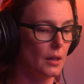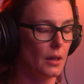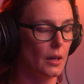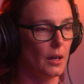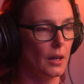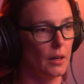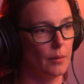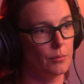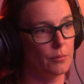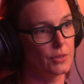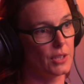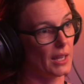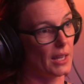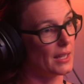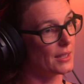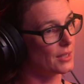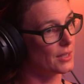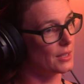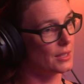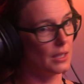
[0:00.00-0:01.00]
So
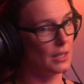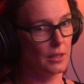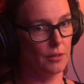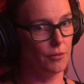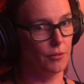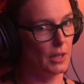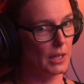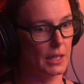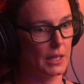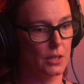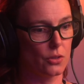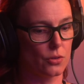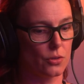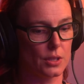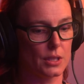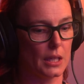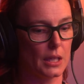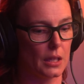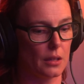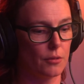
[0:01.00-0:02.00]
that's still a really
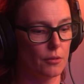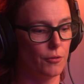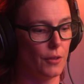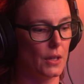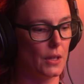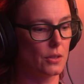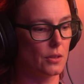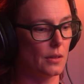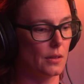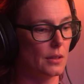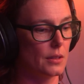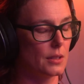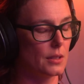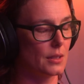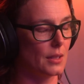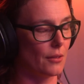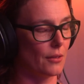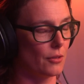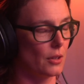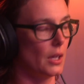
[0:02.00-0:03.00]
interesting feature that's
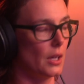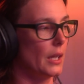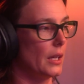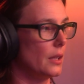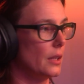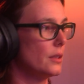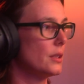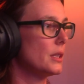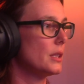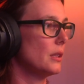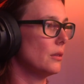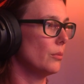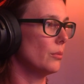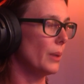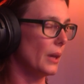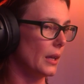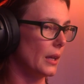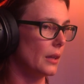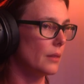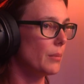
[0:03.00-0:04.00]
definitely still
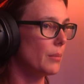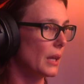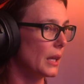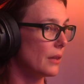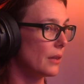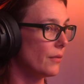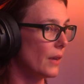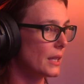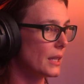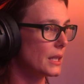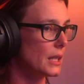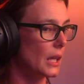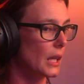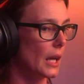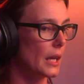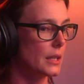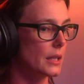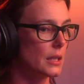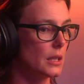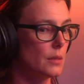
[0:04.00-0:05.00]
being
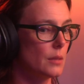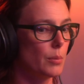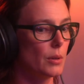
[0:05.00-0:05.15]
investigated.